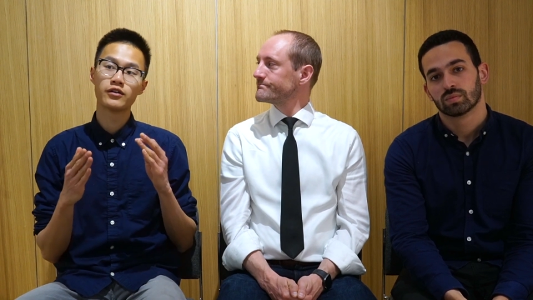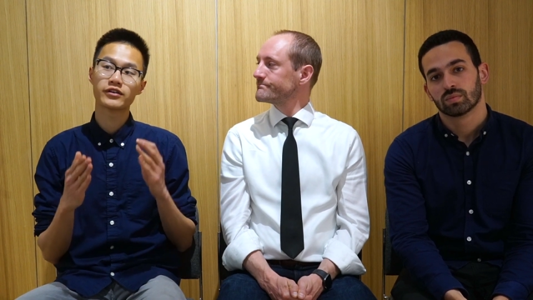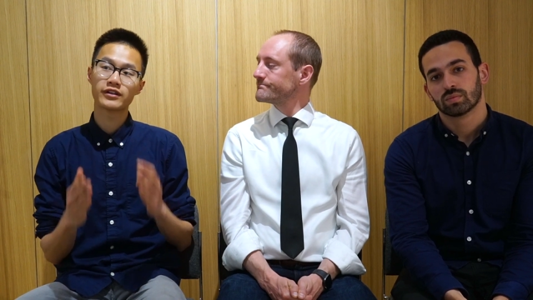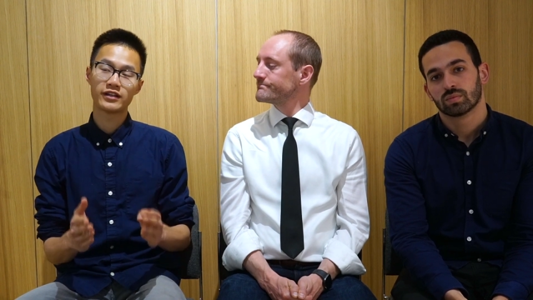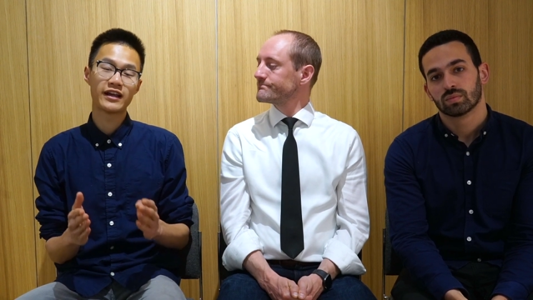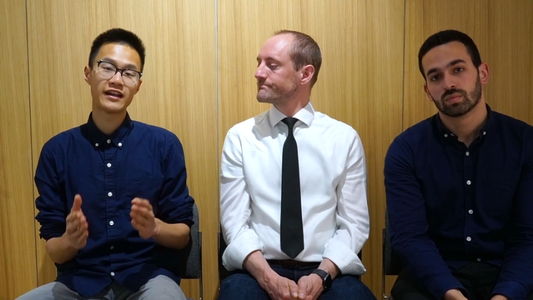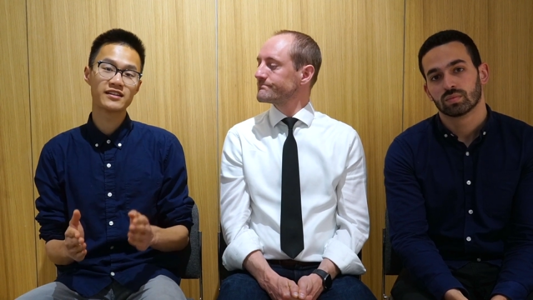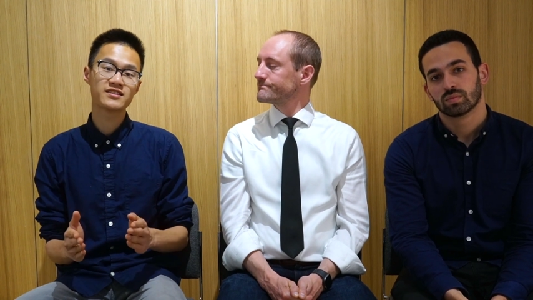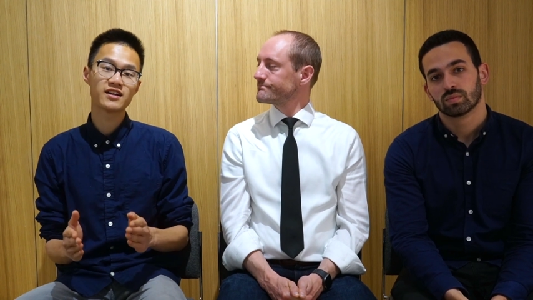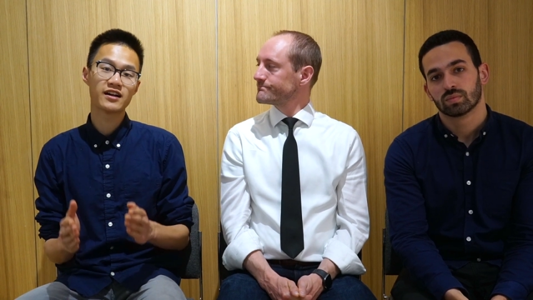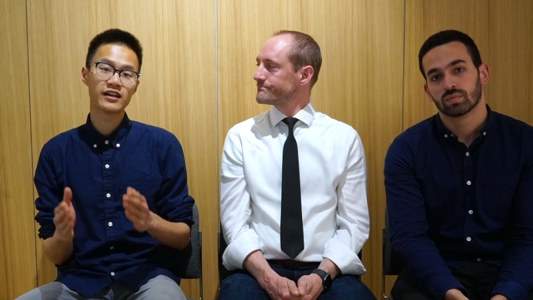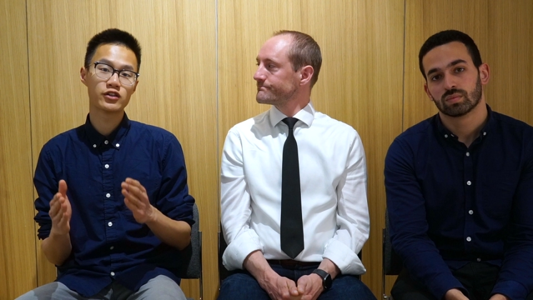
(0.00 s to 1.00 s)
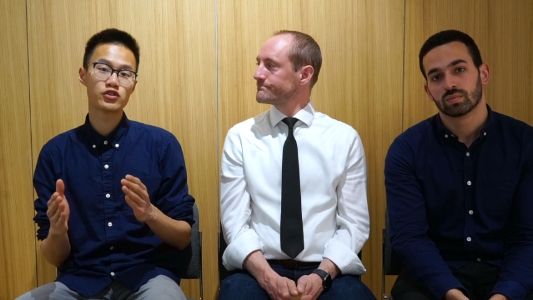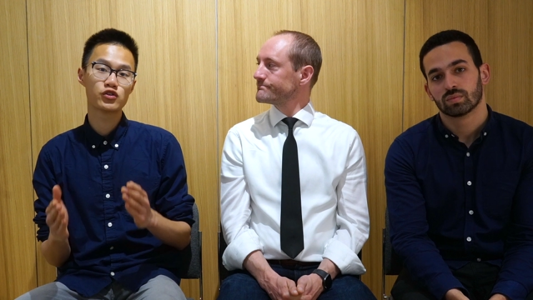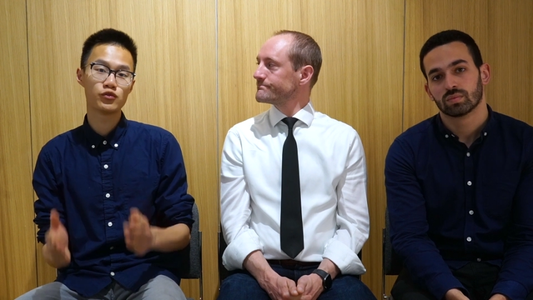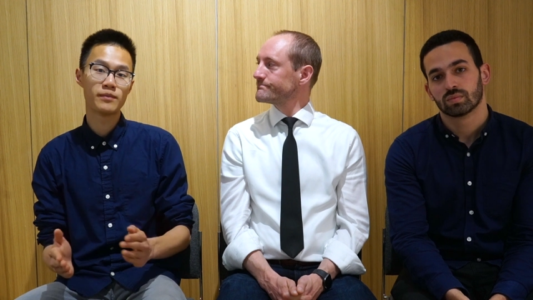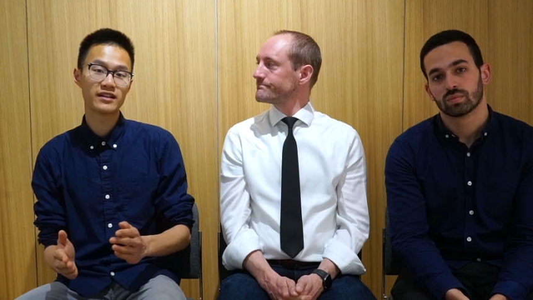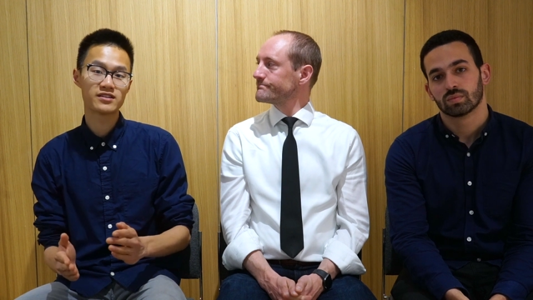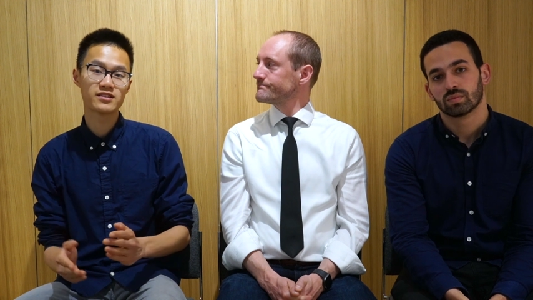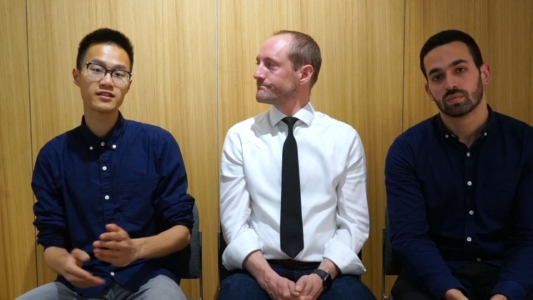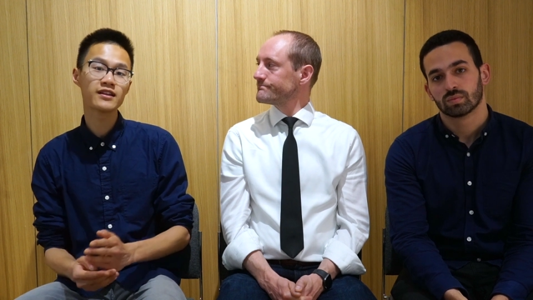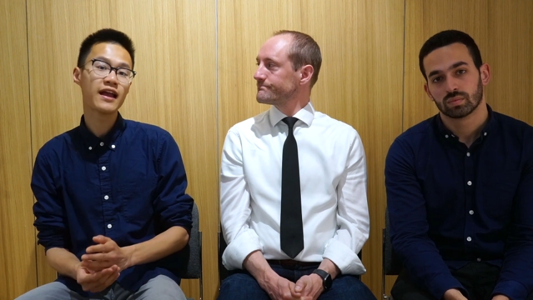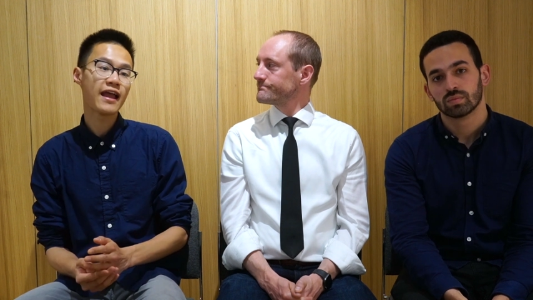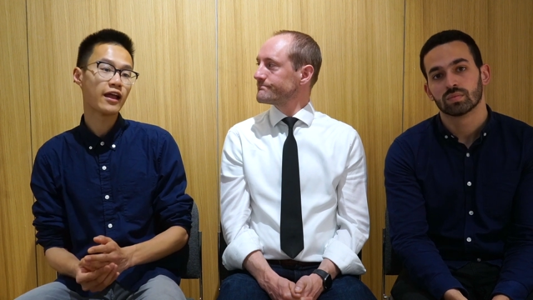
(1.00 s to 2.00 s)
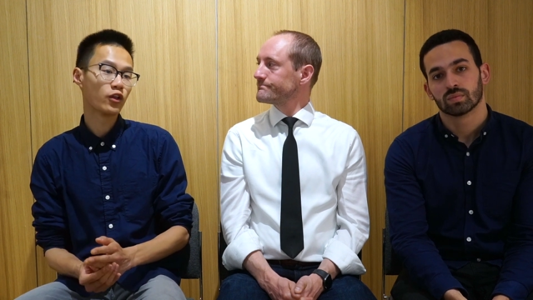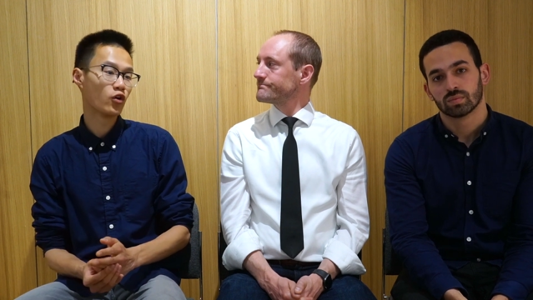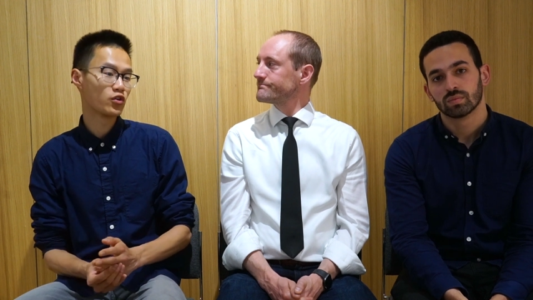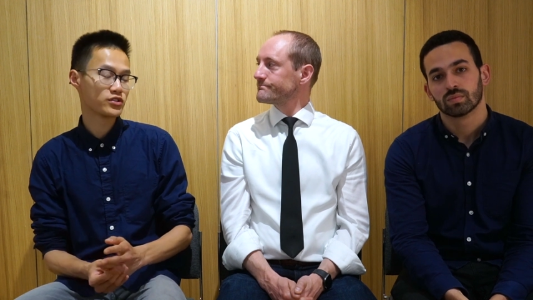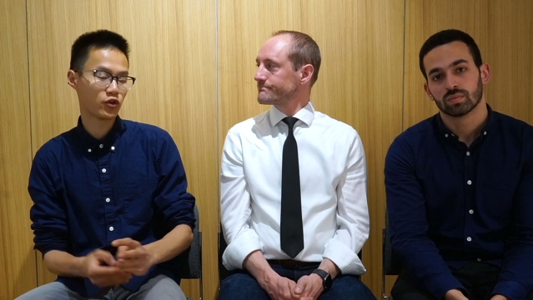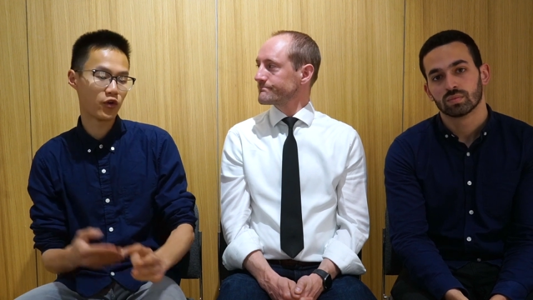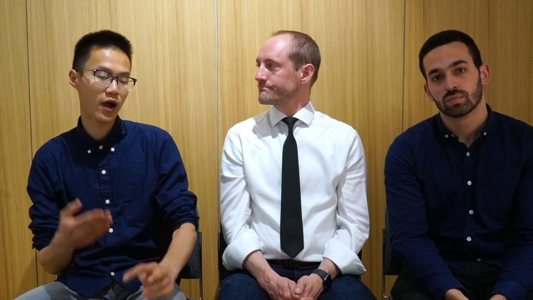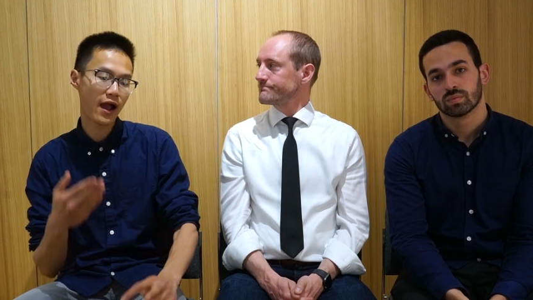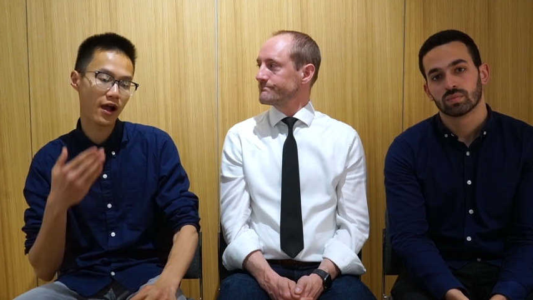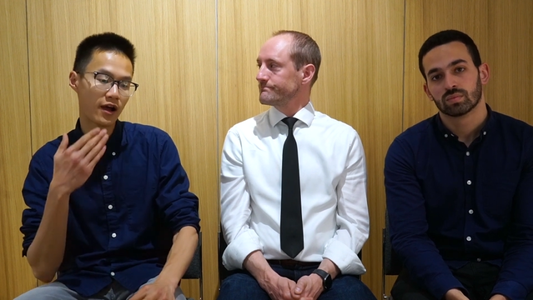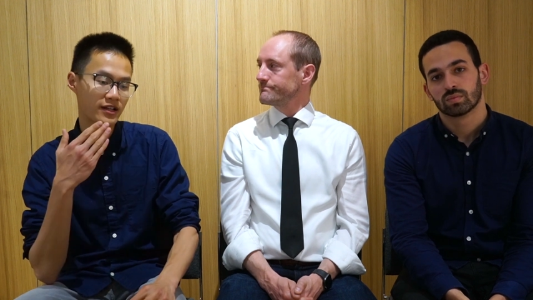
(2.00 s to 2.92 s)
Speaker 1: getting insight into medicine and also uh,